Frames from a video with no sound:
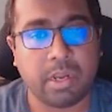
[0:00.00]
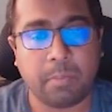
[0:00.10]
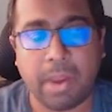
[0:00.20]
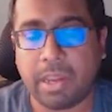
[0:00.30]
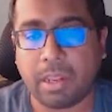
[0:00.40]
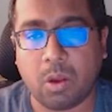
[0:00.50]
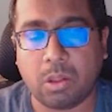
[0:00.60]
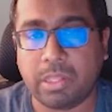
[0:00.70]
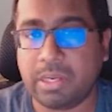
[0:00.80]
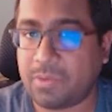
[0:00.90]
depending
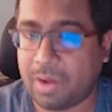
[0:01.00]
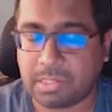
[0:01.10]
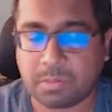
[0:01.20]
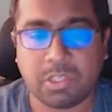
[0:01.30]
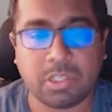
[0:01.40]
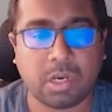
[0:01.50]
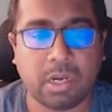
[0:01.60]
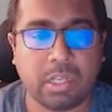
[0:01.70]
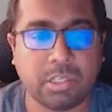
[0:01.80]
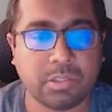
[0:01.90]
on the transmission
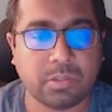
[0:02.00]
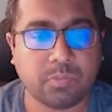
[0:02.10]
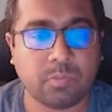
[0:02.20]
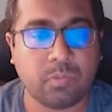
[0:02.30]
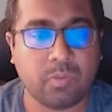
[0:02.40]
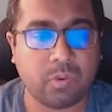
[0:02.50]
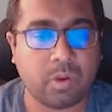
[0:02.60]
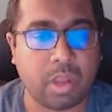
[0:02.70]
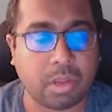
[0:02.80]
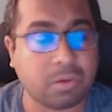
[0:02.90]
conditions. We would
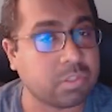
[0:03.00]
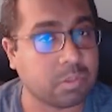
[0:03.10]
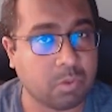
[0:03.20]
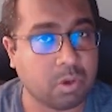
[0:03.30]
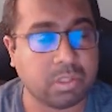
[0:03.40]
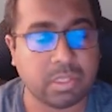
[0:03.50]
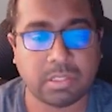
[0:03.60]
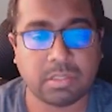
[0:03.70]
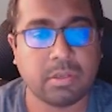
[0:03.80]
like to support this.